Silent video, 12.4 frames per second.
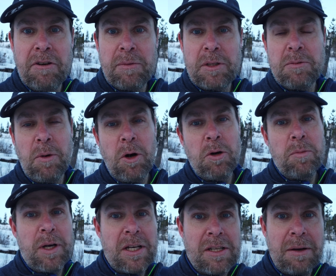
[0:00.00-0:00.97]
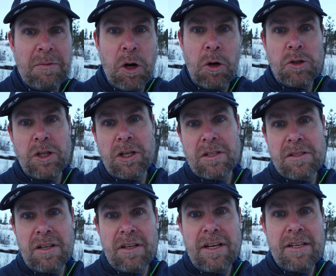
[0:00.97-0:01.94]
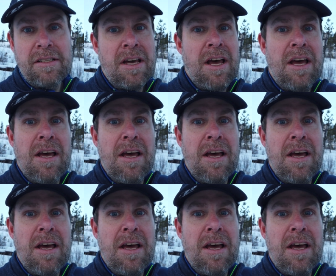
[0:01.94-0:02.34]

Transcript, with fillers: filming tomorrow because I'm coaching on Sundays.